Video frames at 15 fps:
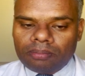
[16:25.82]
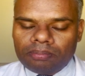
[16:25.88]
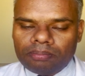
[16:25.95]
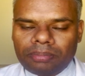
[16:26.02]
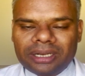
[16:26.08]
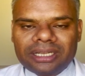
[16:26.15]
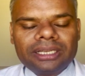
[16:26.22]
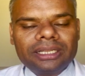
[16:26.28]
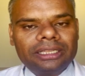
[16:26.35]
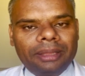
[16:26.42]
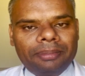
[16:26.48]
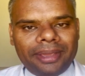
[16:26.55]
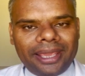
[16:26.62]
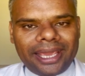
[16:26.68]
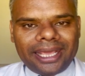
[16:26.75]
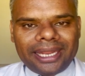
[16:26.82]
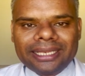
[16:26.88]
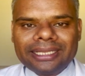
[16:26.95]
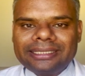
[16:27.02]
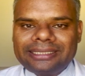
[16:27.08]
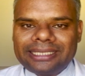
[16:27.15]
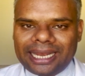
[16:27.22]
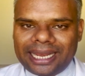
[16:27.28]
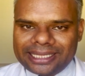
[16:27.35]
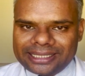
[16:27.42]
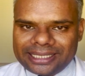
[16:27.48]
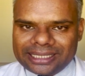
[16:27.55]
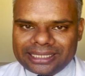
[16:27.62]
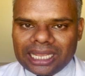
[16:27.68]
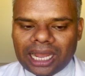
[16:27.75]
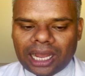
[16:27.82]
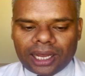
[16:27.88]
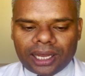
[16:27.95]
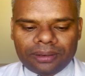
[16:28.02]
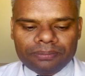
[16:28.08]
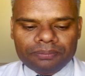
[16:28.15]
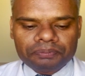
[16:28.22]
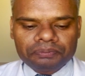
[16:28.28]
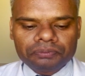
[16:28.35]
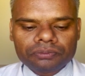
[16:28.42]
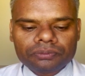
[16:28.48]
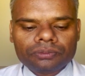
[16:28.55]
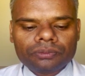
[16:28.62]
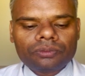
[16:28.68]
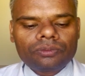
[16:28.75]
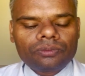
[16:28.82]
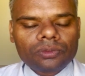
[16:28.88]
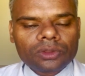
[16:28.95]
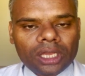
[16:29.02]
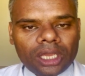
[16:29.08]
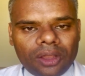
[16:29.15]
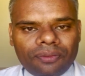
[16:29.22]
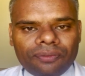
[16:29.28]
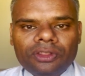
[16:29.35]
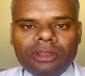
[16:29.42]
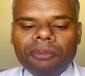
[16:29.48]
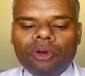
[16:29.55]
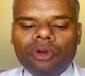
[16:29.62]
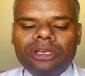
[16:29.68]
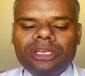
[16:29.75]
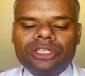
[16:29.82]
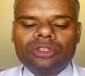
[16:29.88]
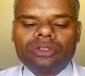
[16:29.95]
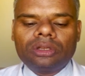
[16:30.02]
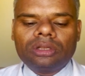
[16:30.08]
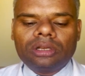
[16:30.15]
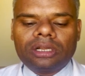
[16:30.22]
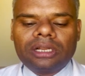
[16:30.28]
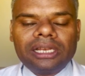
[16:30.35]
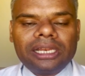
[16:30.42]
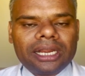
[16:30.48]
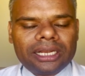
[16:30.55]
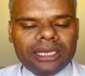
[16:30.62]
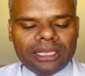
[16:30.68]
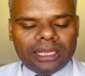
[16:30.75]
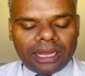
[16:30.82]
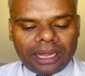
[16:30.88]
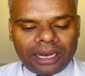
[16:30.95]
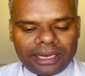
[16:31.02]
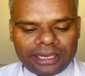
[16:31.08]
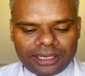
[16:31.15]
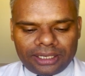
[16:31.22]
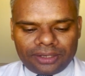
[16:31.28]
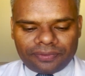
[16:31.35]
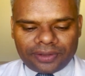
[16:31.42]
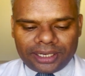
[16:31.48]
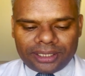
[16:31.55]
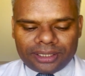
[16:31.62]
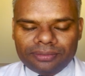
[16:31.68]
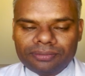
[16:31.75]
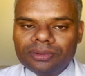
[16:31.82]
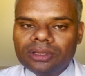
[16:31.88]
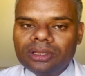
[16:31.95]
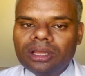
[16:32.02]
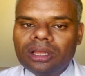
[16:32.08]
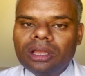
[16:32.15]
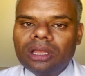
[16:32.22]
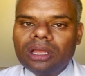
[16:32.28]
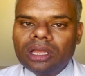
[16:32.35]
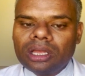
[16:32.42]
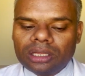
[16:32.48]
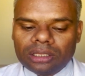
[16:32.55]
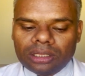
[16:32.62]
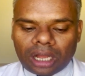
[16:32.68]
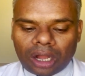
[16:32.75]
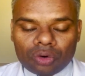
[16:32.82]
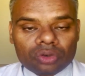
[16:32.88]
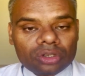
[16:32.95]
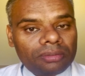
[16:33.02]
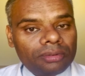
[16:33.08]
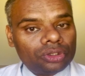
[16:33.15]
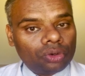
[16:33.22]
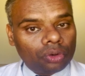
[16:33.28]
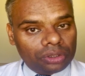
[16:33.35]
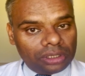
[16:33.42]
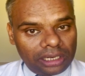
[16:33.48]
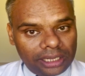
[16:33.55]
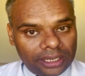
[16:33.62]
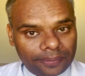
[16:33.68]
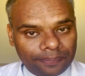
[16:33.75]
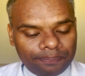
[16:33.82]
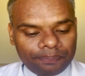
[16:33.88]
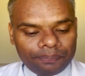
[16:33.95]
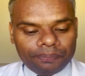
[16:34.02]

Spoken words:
But the main challenges are if the product is clearly unidentified, outcome is not clear,